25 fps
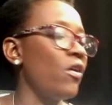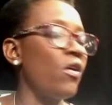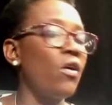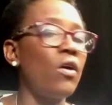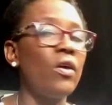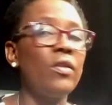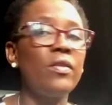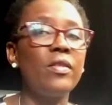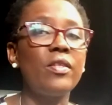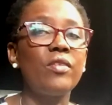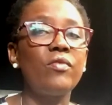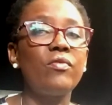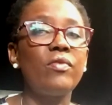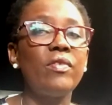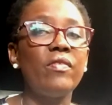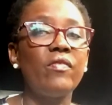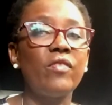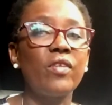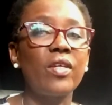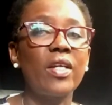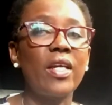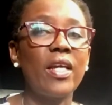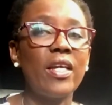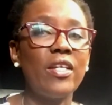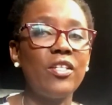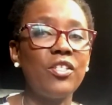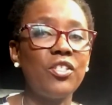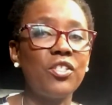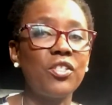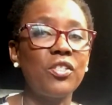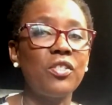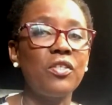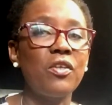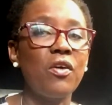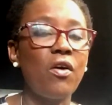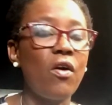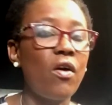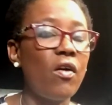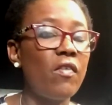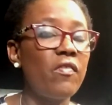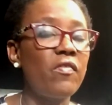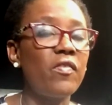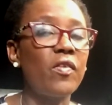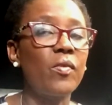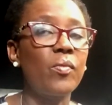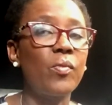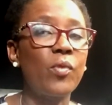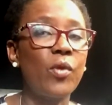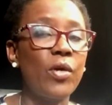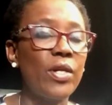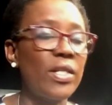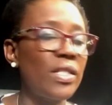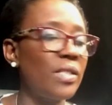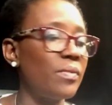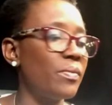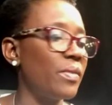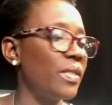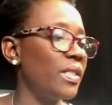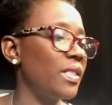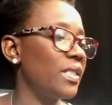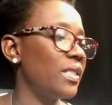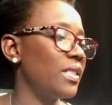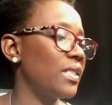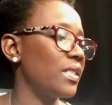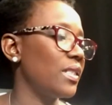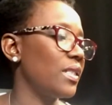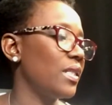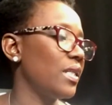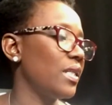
on the revocation of appointment